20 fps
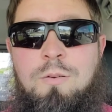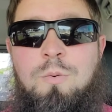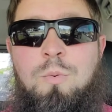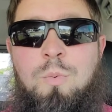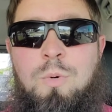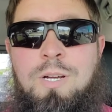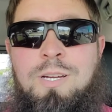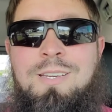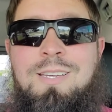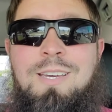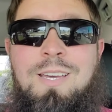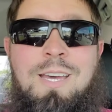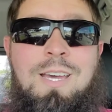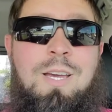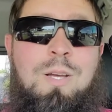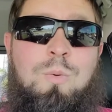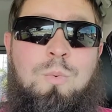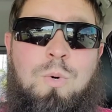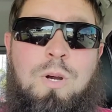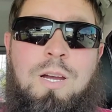Rick
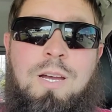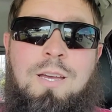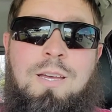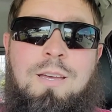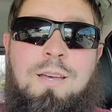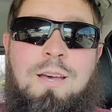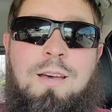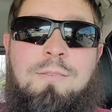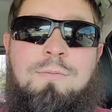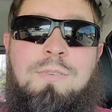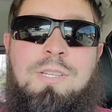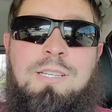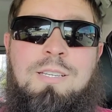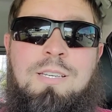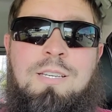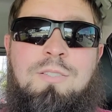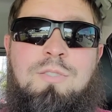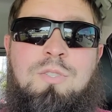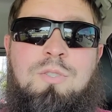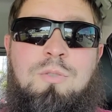and Ray, have to
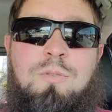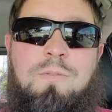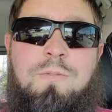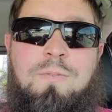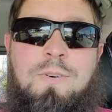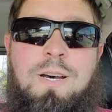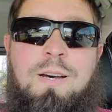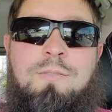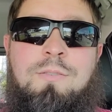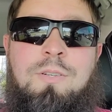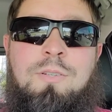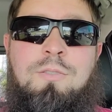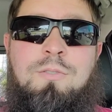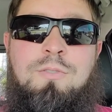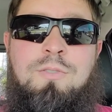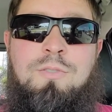get to 500